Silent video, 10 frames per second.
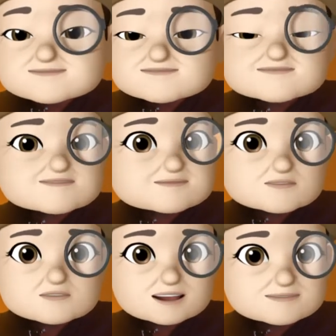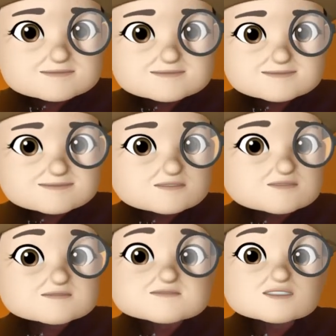the web or
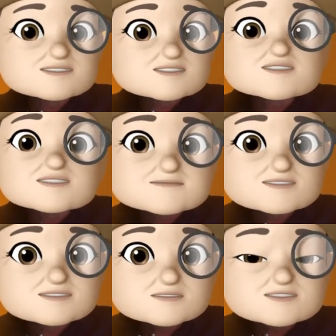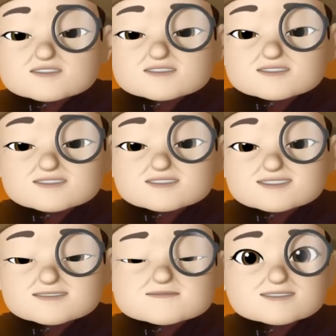from alternative stores.
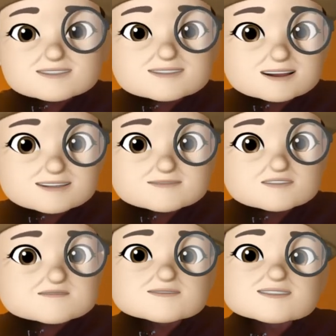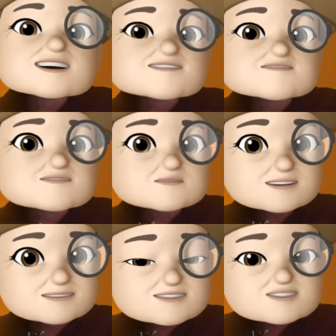Epic Games is saying that's the
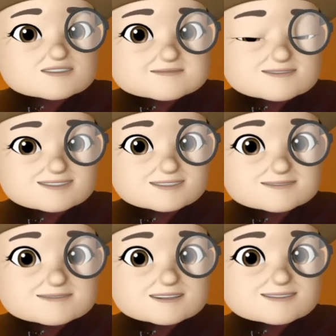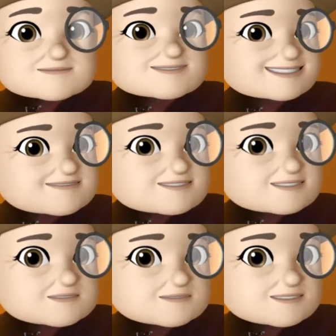way it should be. But here's the
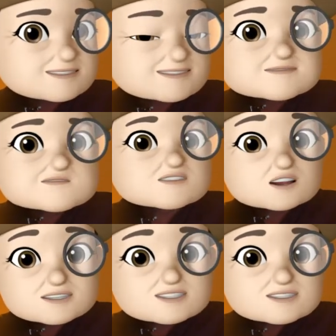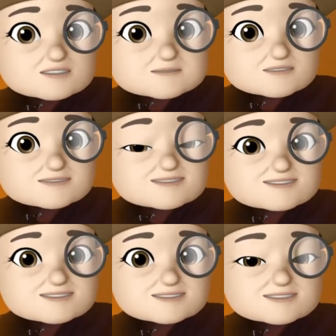thing. For
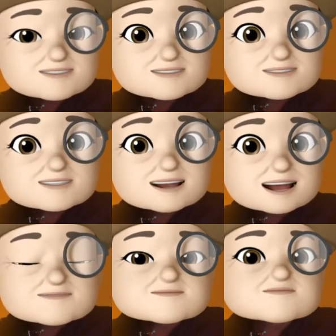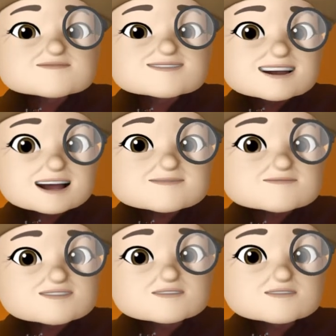consumers, Apple's App
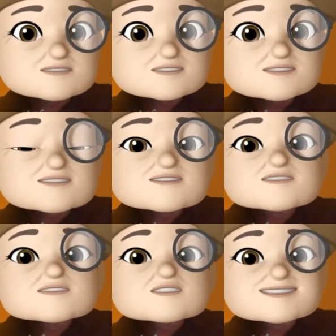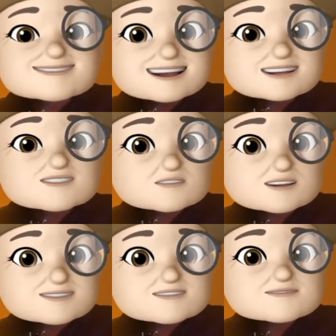Store on
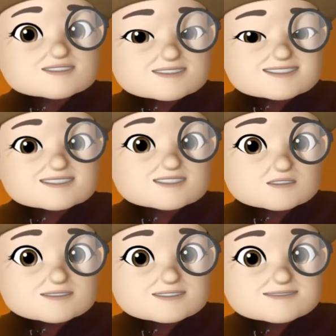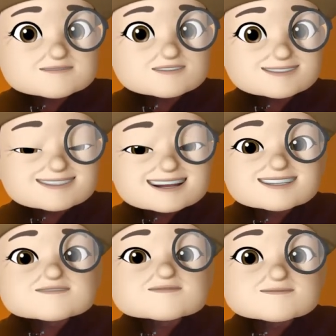iOS, which is exclusive,
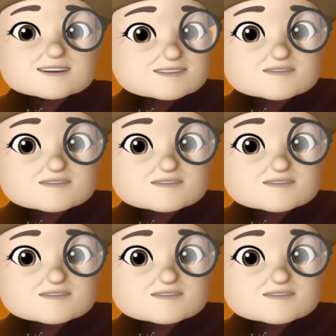has been better for